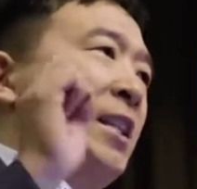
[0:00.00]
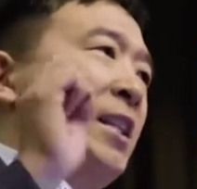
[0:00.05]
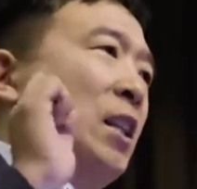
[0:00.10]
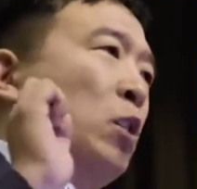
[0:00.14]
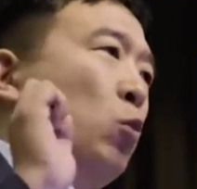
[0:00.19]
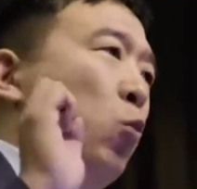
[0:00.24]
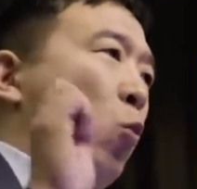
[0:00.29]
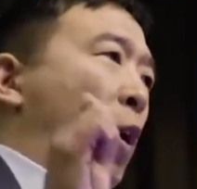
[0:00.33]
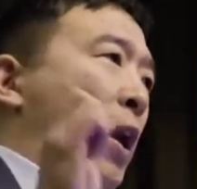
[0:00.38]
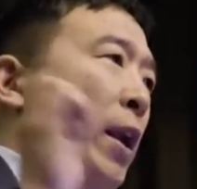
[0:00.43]
this
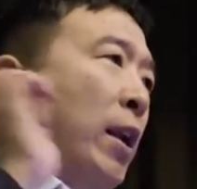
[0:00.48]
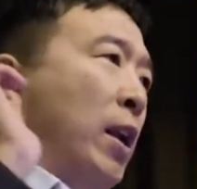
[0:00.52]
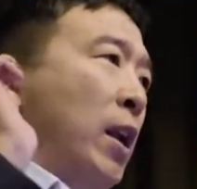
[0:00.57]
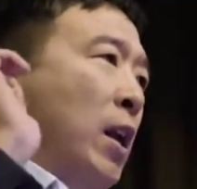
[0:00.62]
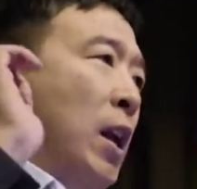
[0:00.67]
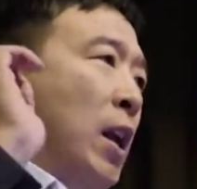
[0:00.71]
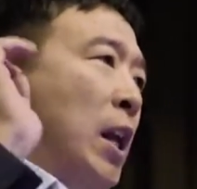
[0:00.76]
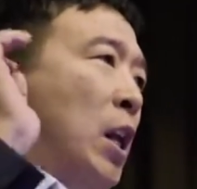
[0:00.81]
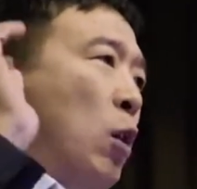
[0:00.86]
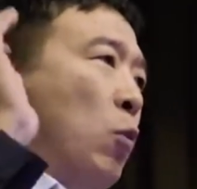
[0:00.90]
is
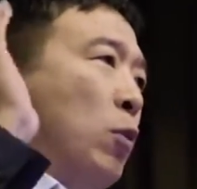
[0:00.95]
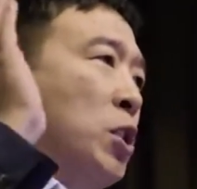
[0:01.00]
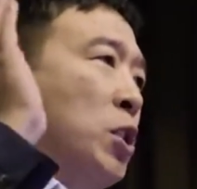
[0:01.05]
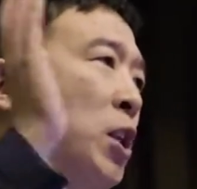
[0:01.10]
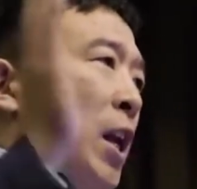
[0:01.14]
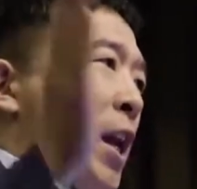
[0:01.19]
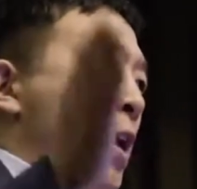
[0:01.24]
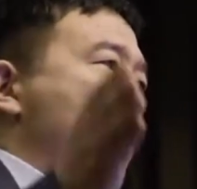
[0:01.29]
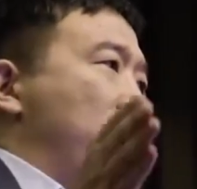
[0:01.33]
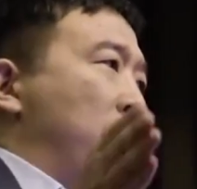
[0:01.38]
what he was
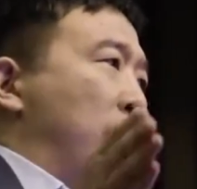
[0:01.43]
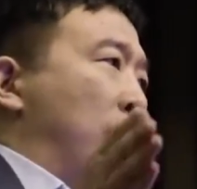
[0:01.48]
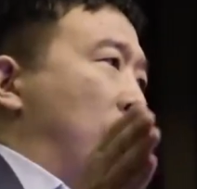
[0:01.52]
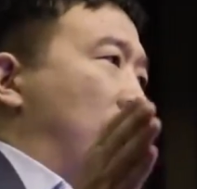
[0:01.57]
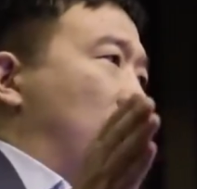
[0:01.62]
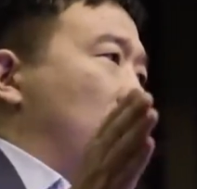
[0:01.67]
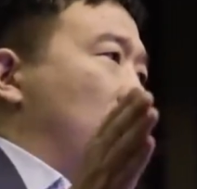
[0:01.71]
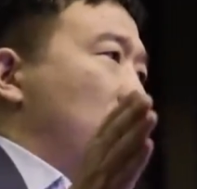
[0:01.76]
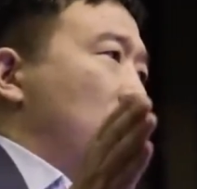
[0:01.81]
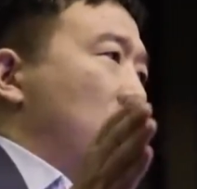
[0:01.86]

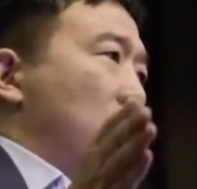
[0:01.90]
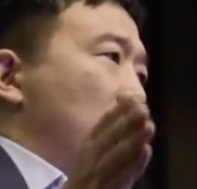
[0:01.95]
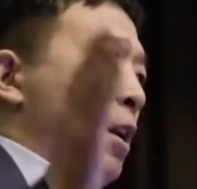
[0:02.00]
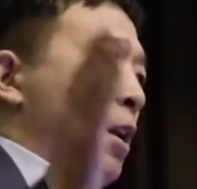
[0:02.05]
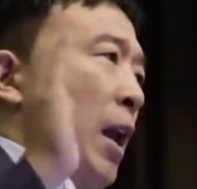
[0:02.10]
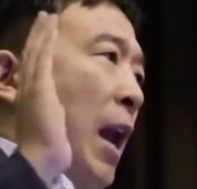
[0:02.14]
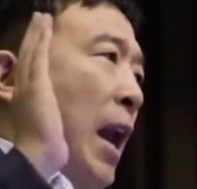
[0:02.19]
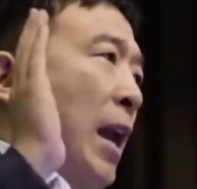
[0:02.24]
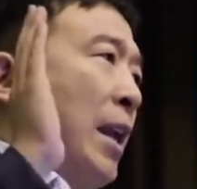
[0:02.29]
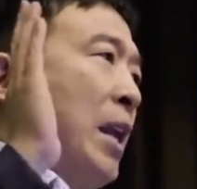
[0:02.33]
championing.
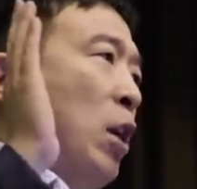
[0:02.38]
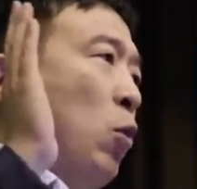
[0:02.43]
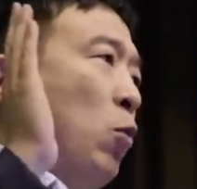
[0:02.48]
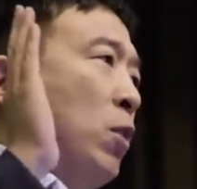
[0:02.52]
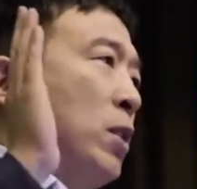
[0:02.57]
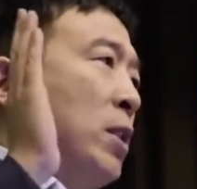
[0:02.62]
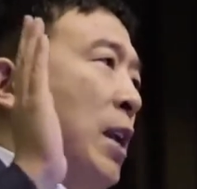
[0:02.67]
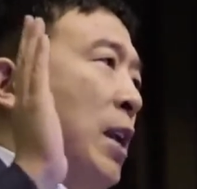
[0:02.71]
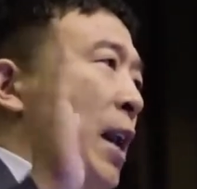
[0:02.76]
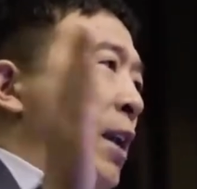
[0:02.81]
And he
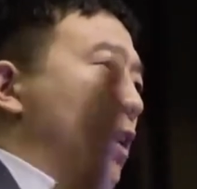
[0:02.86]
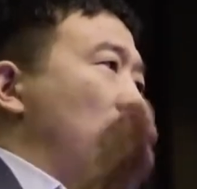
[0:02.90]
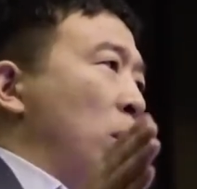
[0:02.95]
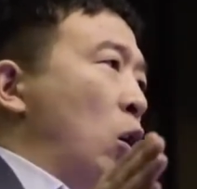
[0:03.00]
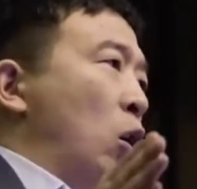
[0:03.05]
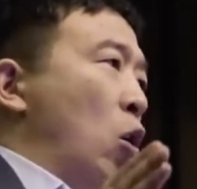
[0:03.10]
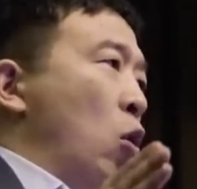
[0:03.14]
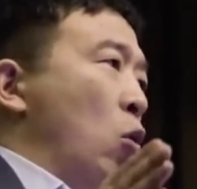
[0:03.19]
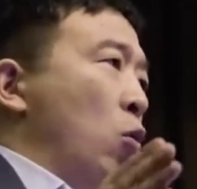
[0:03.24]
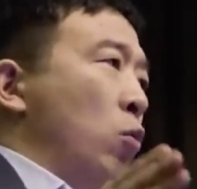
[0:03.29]
was not
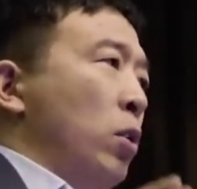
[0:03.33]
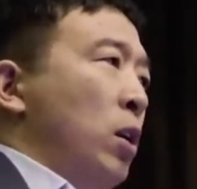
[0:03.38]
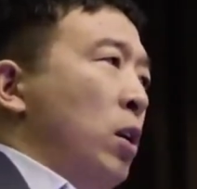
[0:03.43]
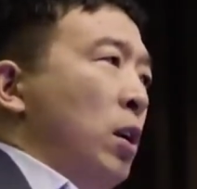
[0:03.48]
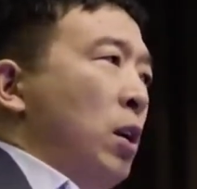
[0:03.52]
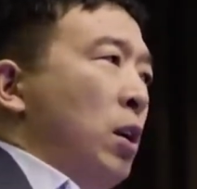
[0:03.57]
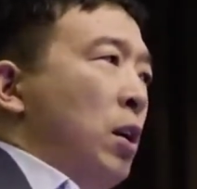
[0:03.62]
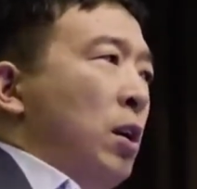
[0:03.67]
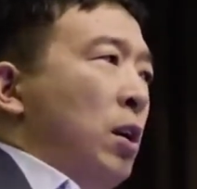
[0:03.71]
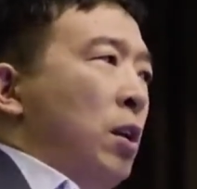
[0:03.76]
alone.
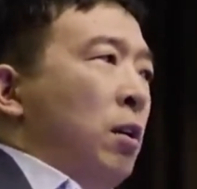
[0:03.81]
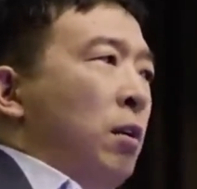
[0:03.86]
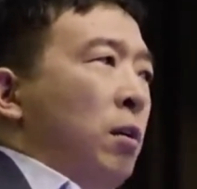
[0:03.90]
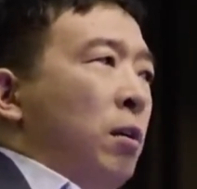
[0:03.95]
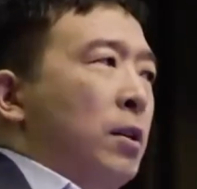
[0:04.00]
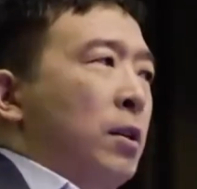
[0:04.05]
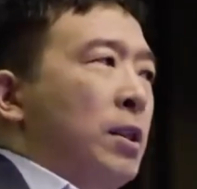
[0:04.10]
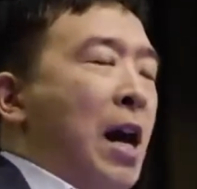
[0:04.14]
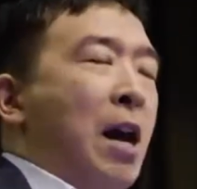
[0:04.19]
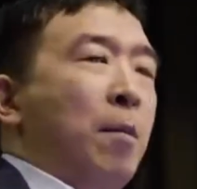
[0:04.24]

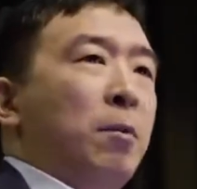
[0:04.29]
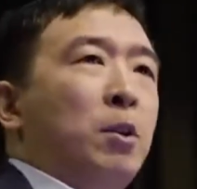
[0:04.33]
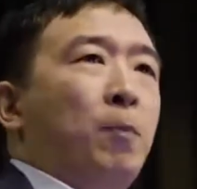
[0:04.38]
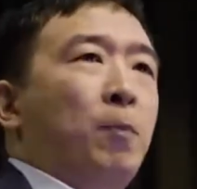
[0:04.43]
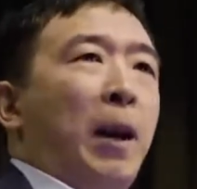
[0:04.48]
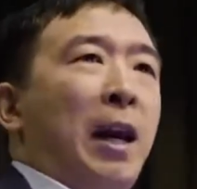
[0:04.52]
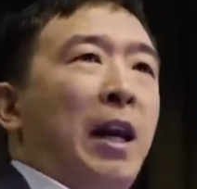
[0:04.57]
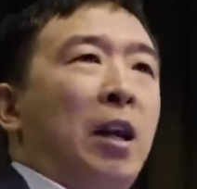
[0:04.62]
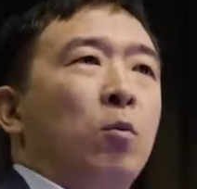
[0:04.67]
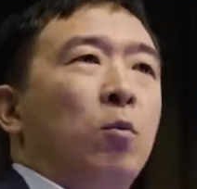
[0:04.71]
Thomas
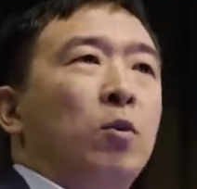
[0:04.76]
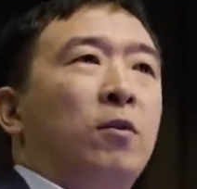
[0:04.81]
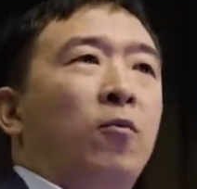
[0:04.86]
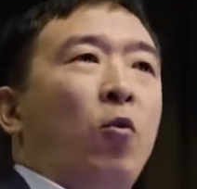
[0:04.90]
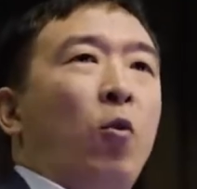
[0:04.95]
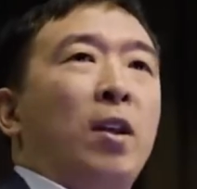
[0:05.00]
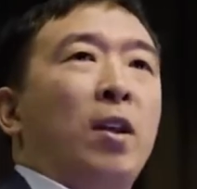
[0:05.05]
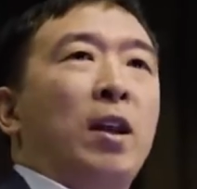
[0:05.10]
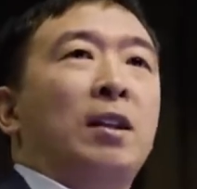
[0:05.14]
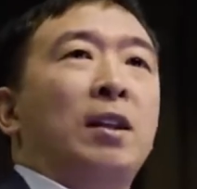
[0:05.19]
Paine was
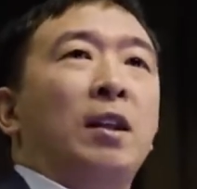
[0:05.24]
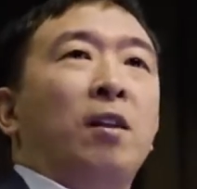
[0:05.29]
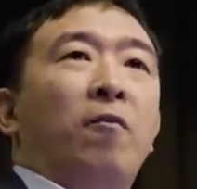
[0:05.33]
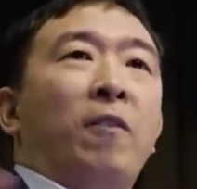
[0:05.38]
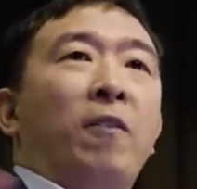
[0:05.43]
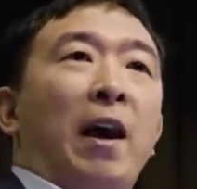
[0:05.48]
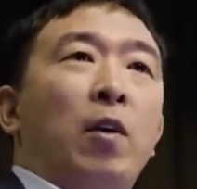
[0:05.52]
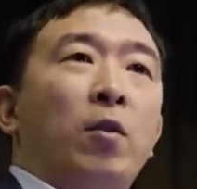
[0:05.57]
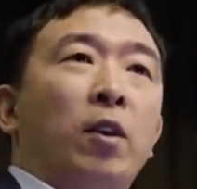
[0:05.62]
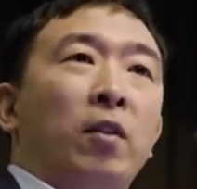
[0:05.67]
for this at the
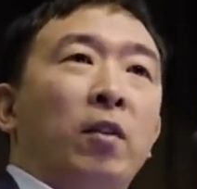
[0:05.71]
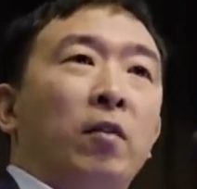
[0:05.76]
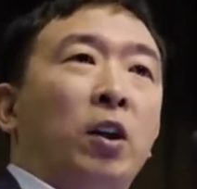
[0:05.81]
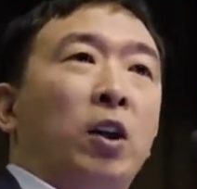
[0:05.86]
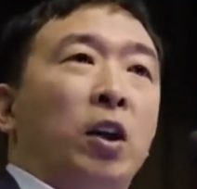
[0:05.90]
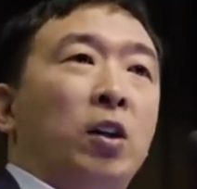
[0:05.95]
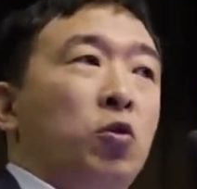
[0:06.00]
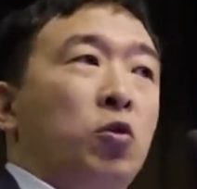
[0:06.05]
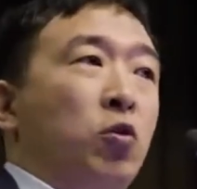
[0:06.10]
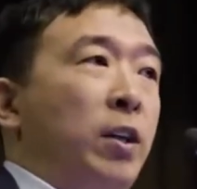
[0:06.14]
founding of
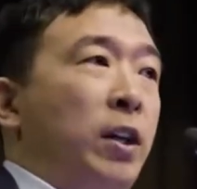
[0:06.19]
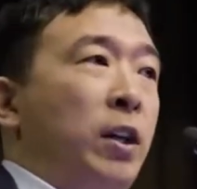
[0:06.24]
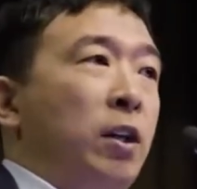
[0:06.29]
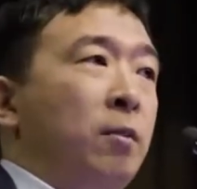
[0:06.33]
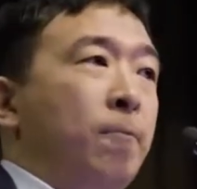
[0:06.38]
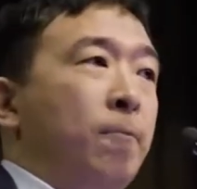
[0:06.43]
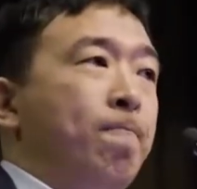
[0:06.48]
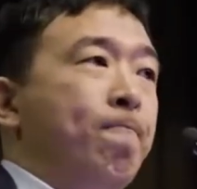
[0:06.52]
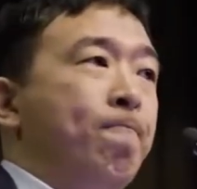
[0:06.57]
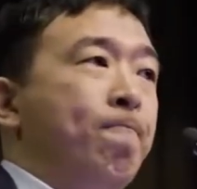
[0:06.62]
the country.